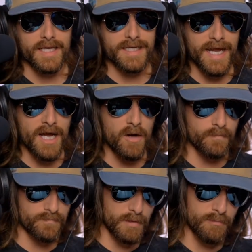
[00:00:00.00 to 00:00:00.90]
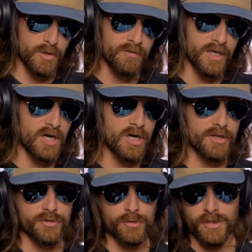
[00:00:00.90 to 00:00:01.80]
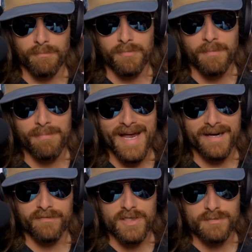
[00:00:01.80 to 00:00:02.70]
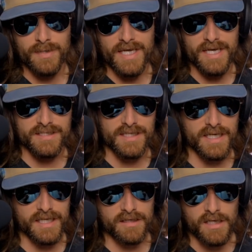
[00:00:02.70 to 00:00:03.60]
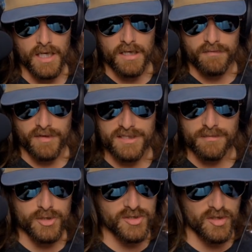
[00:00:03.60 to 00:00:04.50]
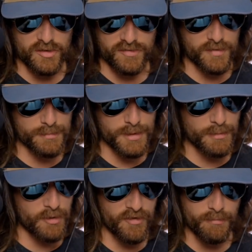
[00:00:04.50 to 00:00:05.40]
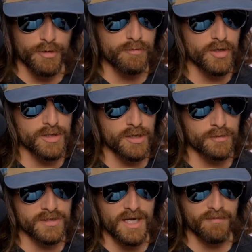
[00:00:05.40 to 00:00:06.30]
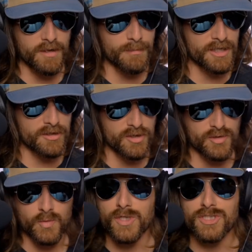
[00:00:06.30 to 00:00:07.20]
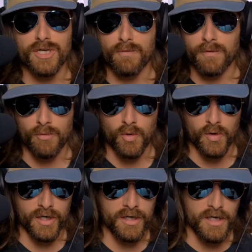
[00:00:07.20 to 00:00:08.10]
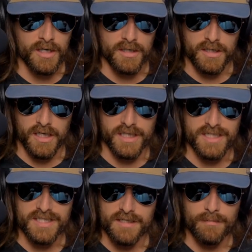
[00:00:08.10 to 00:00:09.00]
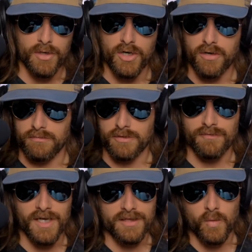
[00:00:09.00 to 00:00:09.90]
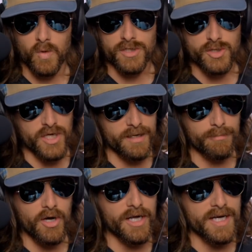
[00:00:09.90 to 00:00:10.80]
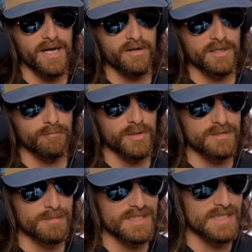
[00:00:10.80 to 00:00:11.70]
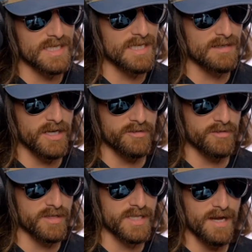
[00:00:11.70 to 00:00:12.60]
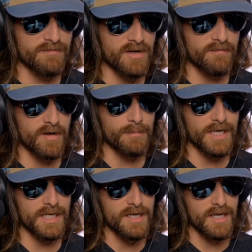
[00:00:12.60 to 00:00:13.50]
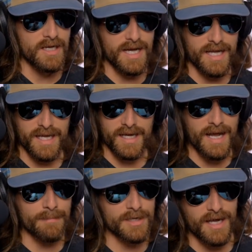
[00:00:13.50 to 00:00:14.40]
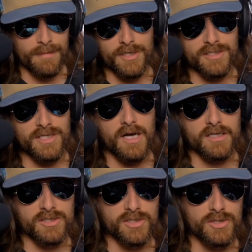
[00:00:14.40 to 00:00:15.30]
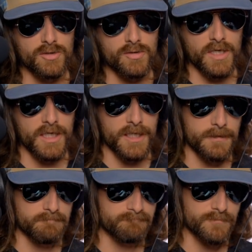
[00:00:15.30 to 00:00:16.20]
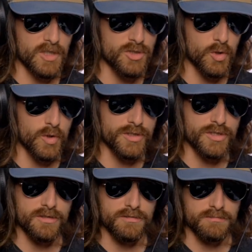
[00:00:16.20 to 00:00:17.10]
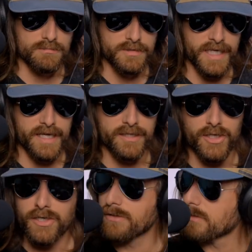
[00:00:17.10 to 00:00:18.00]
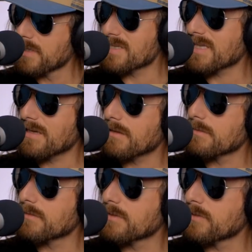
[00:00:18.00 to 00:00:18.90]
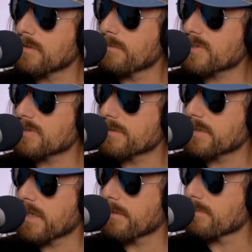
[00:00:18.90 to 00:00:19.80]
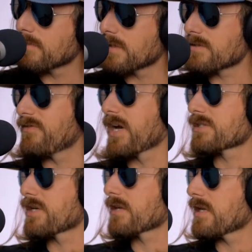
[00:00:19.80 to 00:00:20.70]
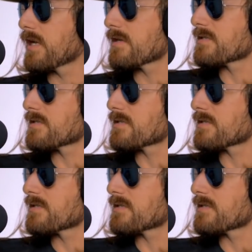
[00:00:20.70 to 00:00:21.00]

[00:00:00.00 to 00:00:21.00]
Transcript: Now, moving on through the back of this PSN. Got some results from some November rodeos. Not very many of those. Wish there were more. December, you've got the one jackpot out in Brisby City. Other than that, not very many. And I'm gonna talk to George Taylor. Is that the new commissioner's name? Let's fact check that.